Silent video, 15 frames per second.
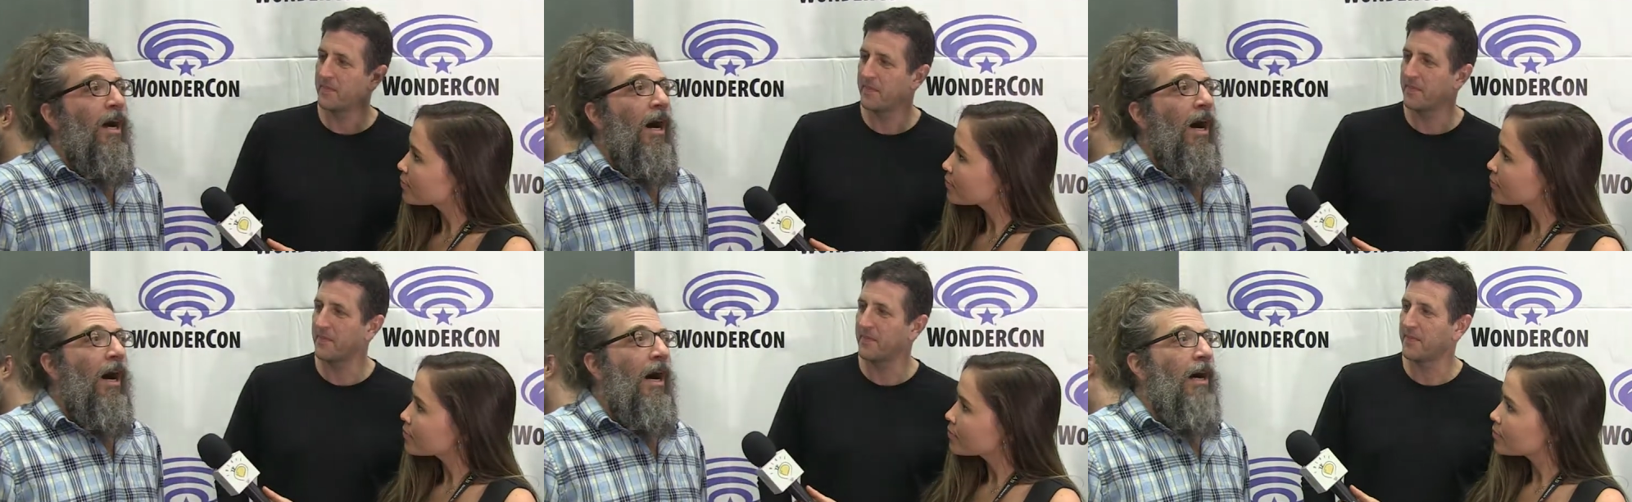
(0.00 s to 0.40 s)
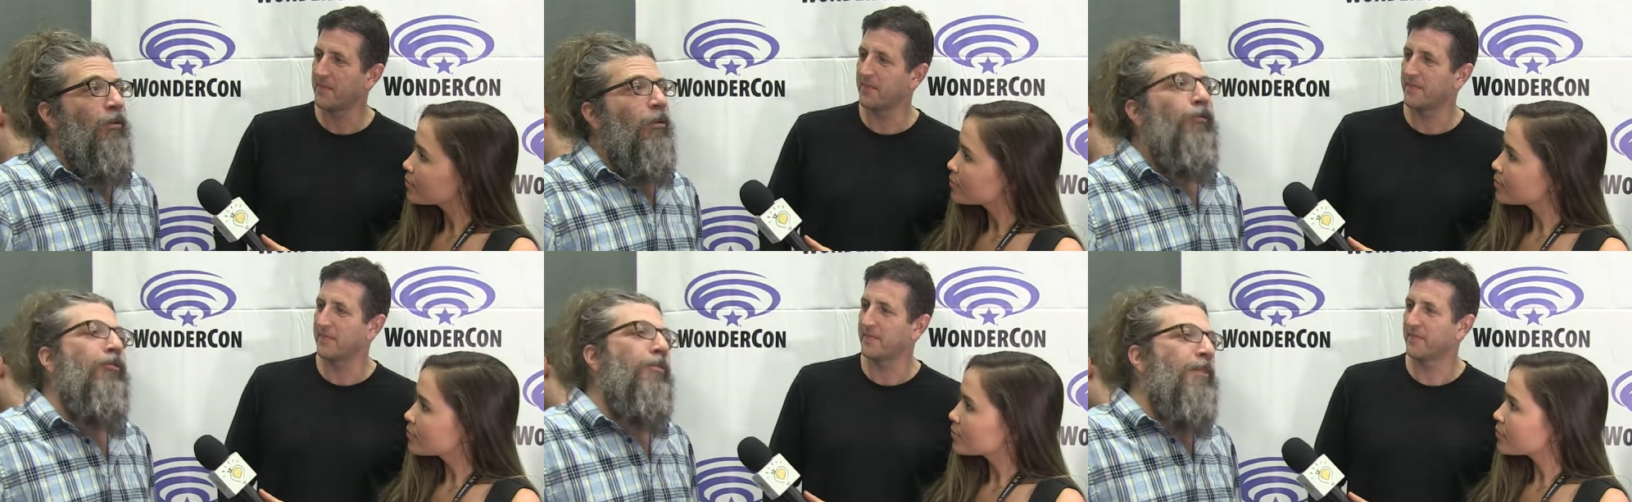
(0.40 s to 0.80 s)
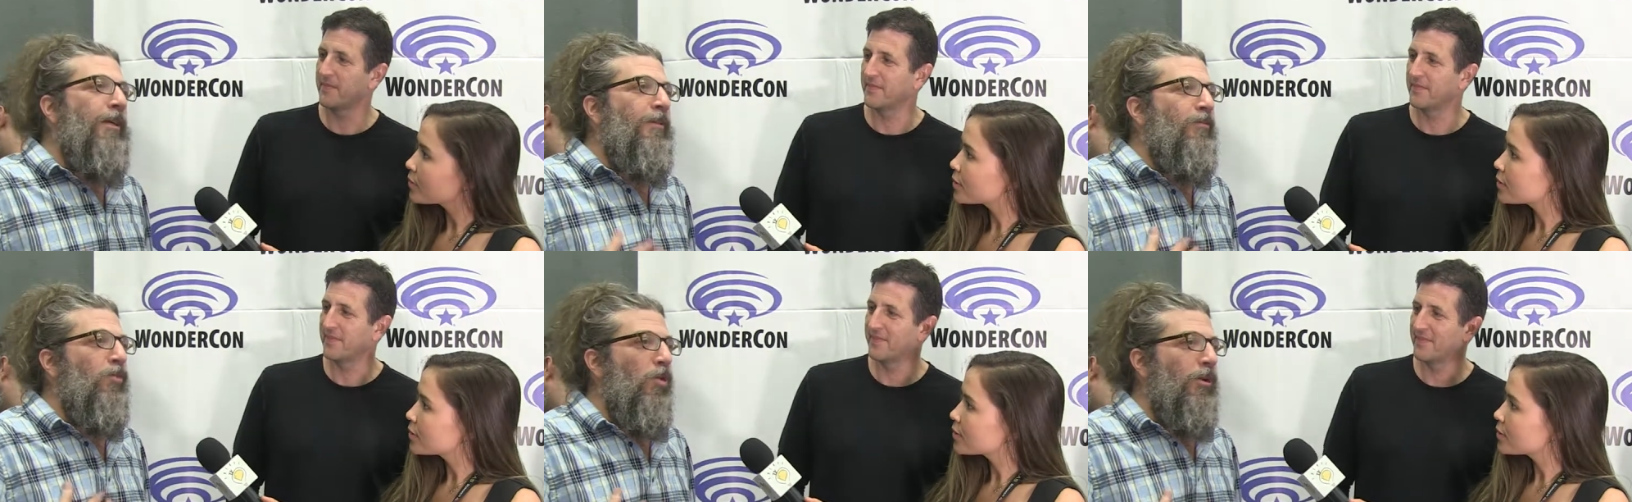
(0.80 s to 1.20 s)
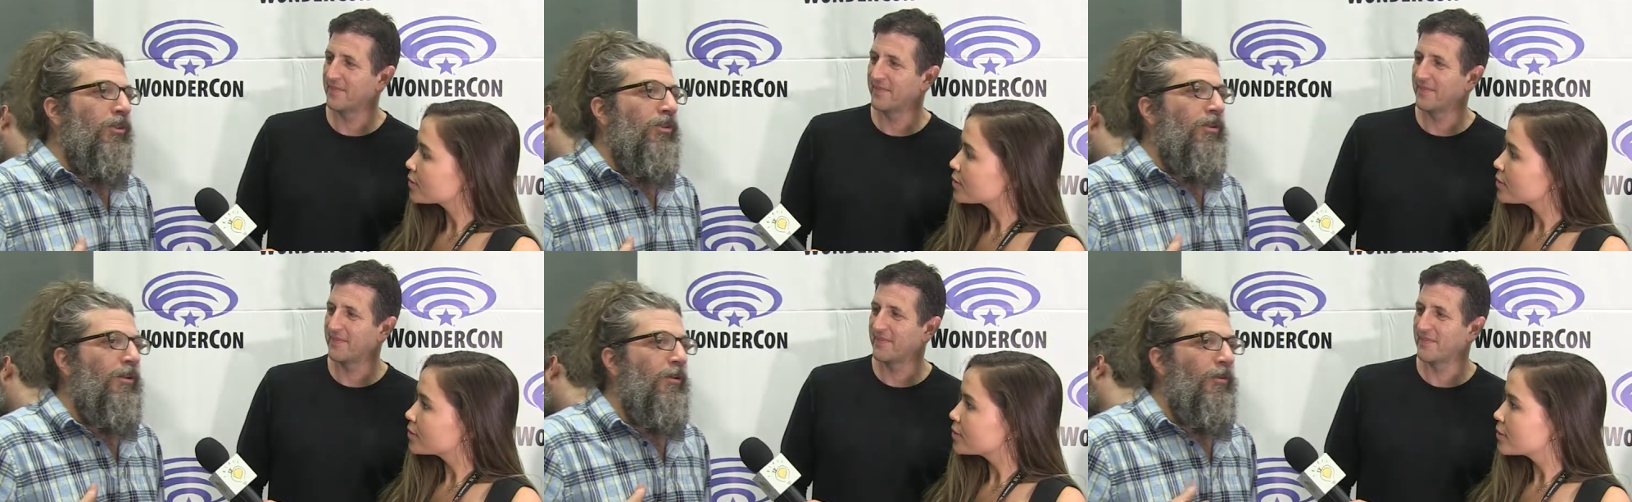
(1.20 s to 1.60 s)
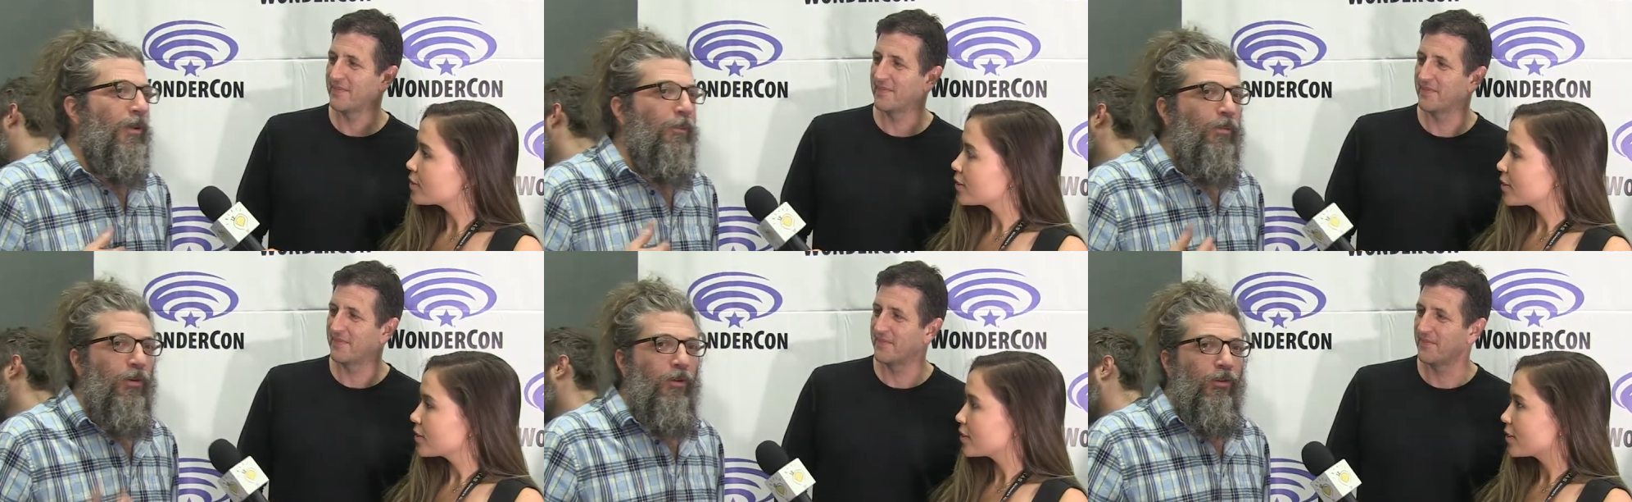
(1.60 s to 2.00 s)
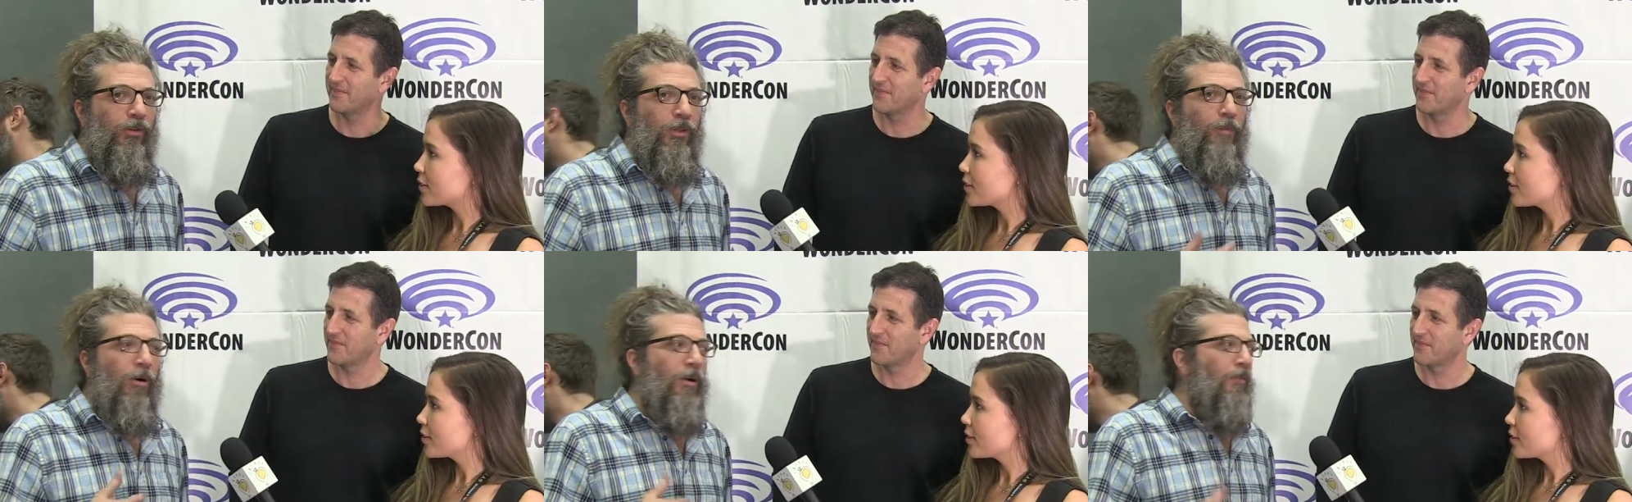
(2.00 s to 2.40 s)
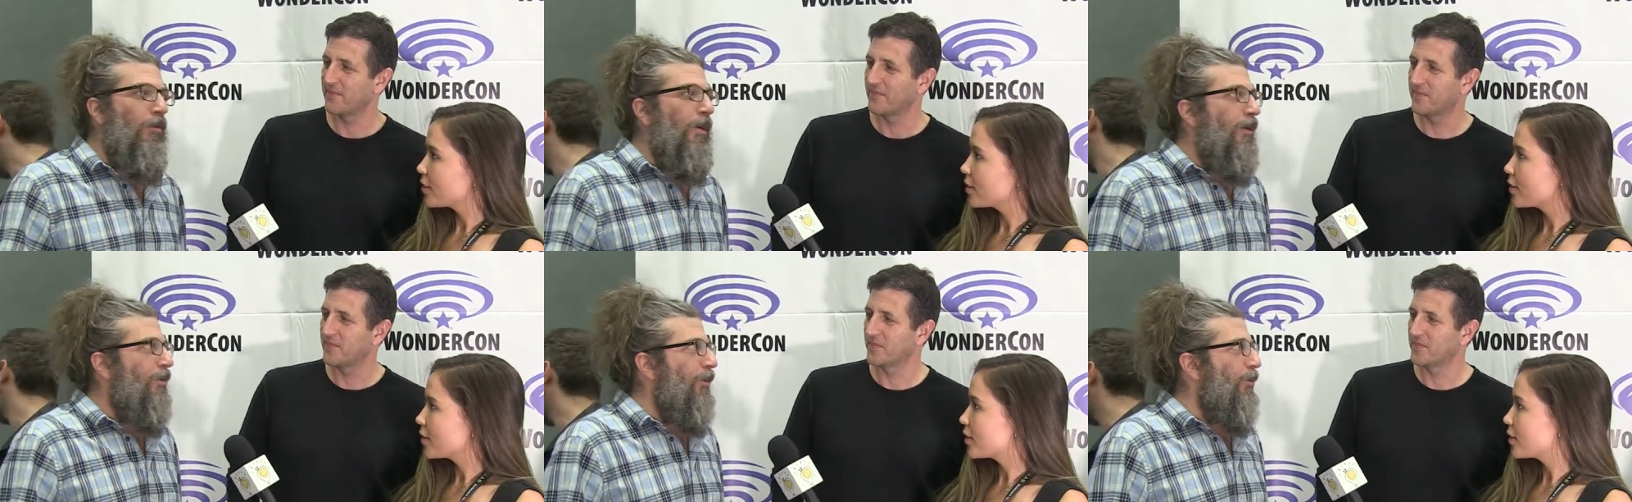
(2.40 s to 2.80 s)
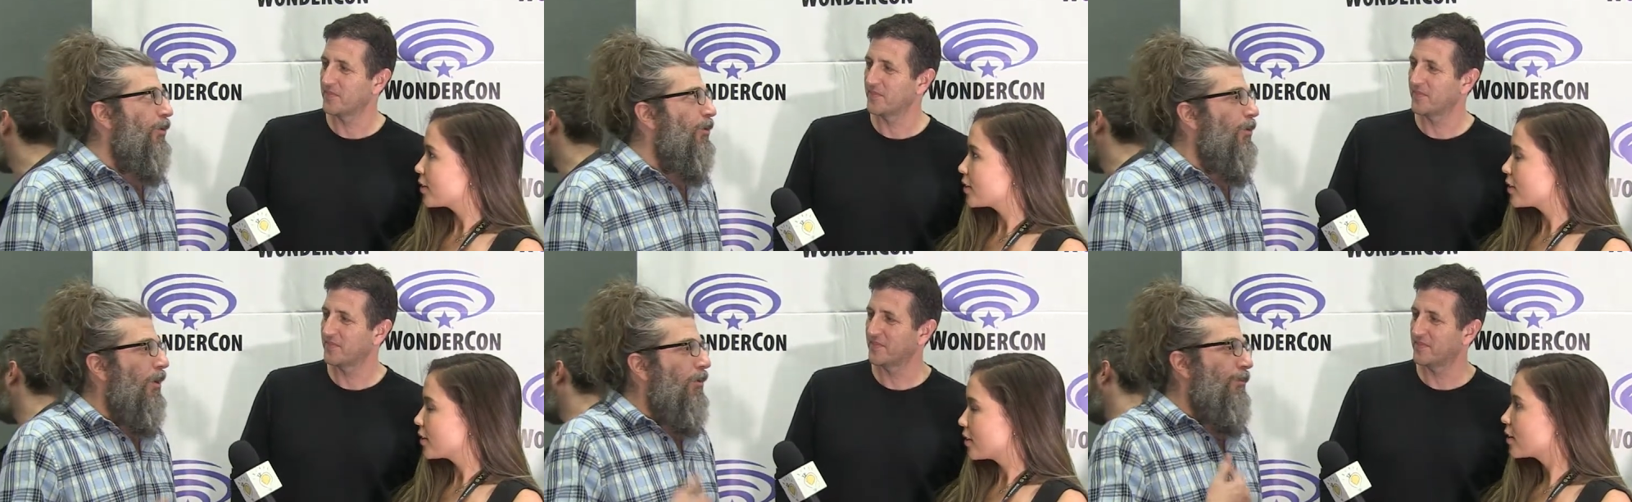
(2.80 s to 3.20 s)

Speaker 1: Uh, well, for me, of course, the, the producing part of what I do is